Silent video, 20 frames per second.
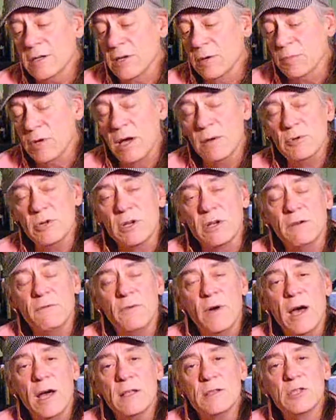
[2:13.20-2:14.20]
Sometimes you can
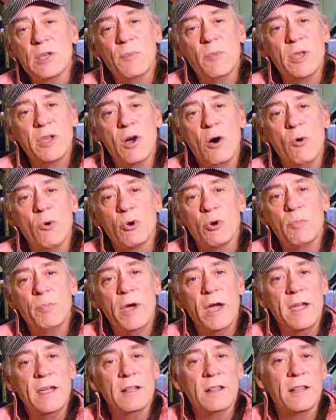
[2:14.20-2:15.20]
find some of the older
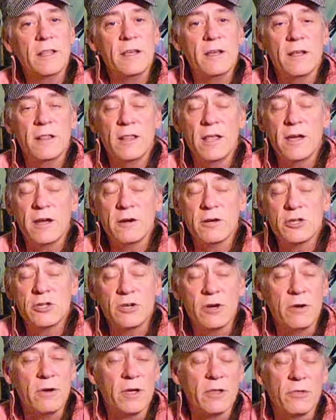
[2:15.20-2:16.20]
paint layers
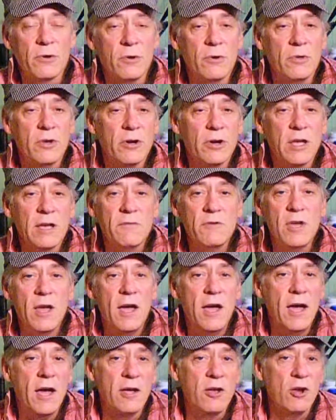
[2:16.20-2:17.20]
showing through that will give you
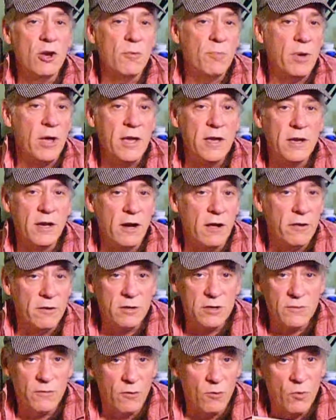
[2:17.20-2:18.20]
accurate paint
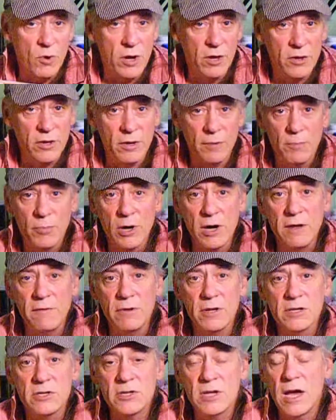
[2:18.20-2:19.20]
colors for one of the
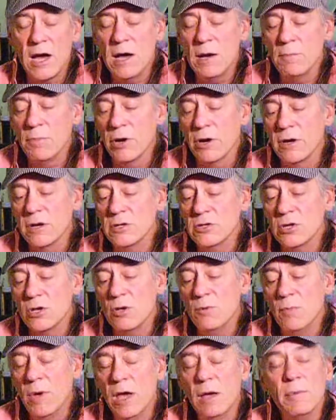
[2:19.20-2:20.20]
previous time periods that
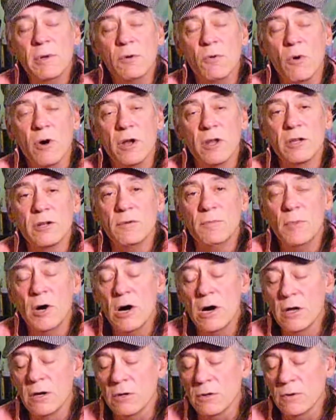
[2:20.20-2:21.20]
you may be wanting to
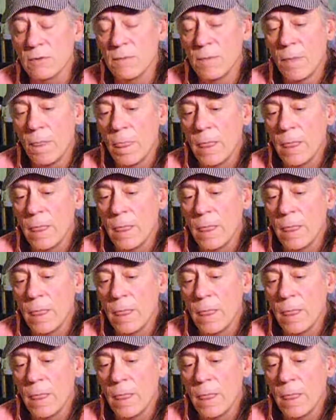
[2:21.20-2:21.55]
model.